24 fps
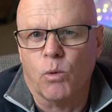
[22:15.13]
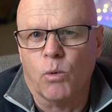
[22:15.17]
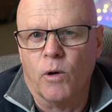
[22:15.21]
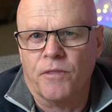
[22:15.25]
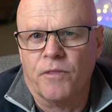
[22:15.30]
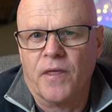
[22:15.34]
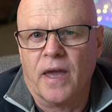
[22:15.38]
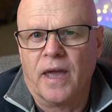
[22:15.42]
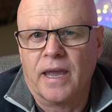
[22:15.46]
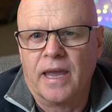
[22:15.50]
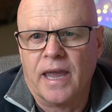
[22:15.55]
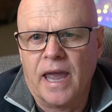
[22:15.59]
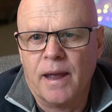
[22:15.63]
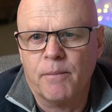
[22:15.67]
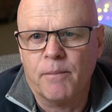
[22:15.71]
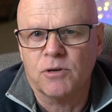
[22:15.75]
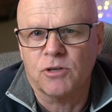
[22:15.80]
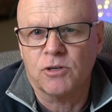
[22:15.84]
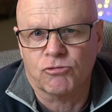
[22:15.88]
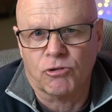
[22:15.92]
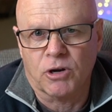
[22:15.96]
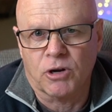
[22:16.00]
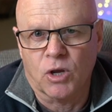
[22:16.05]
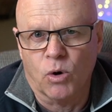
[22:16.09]
what that
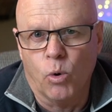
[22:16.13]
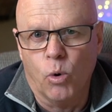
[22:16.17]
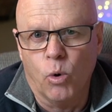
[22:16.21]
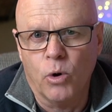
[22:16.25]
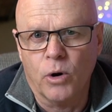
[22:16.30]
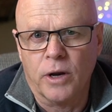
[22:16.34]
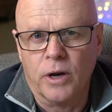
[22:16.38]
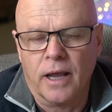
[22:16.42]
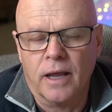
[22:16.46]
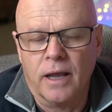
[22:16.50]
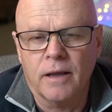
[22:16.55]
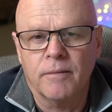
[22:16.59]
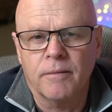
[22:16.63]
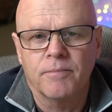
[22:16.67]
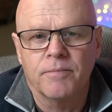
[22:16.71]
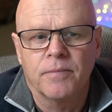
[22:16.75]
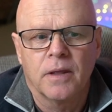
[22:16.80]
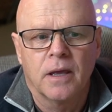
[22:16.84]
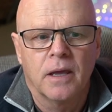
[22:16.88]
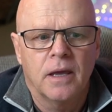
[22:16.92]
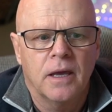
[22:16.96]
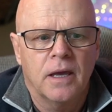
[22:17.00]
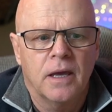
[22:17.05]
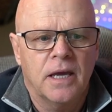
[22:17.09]
camera's recording
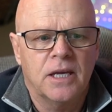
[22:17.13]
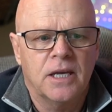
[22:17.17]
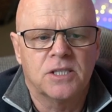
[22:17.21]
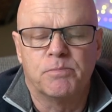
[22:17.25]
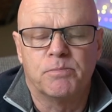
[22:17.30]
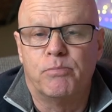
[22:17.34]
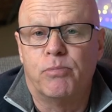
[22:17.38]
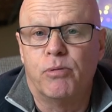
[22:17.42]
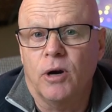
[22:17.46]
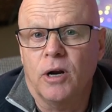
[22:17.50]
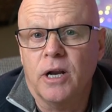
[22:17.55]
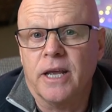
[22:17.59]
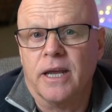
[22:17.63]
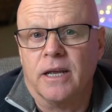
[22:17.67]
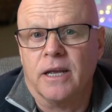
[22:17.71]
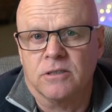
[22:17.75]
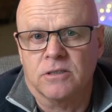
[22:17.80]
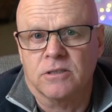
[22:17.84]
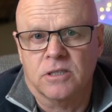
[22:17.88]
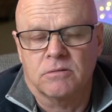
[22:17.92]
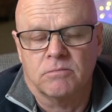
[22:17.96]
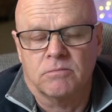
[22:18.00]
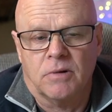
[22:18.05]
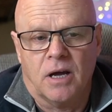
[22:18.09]
is
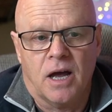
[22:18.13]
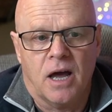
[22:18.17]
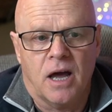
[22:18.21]
brilliant.